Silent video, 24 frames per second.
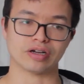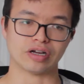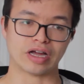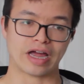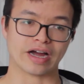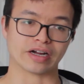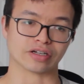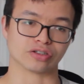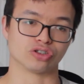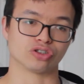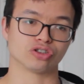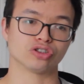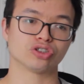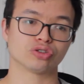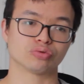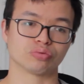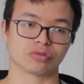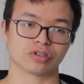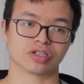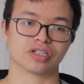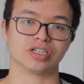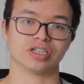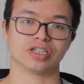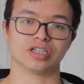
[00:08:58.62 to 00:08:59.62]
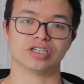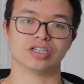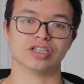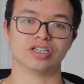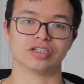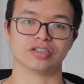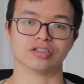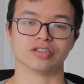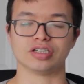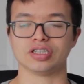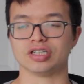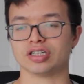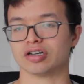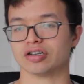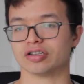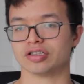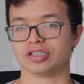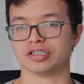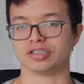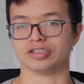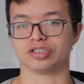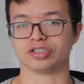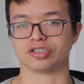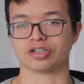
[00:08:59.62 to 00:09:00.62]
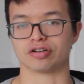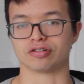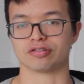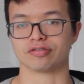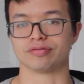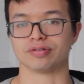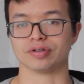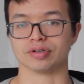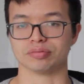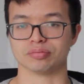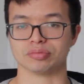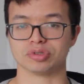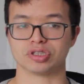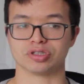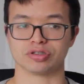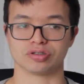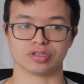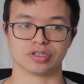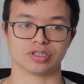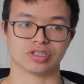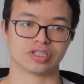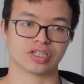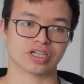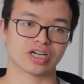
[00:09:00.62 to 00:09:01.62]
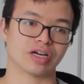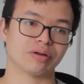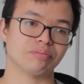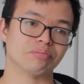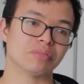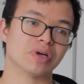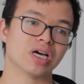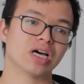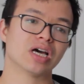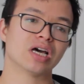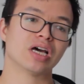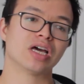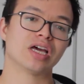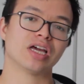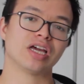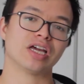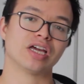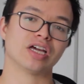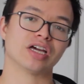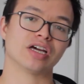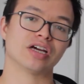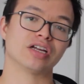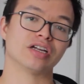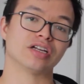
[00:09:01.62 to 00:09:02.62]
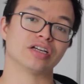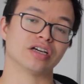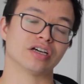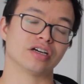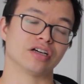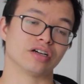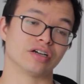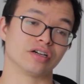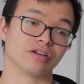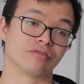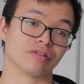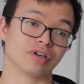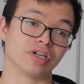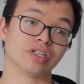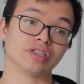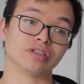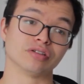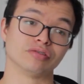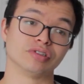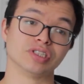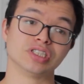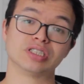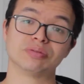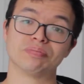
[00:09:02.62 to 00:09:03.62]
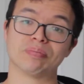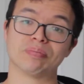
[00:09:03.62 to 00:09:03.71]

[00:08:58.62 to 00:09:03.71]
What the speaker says: actors working in Italy on these genre films during the time. And a great Luis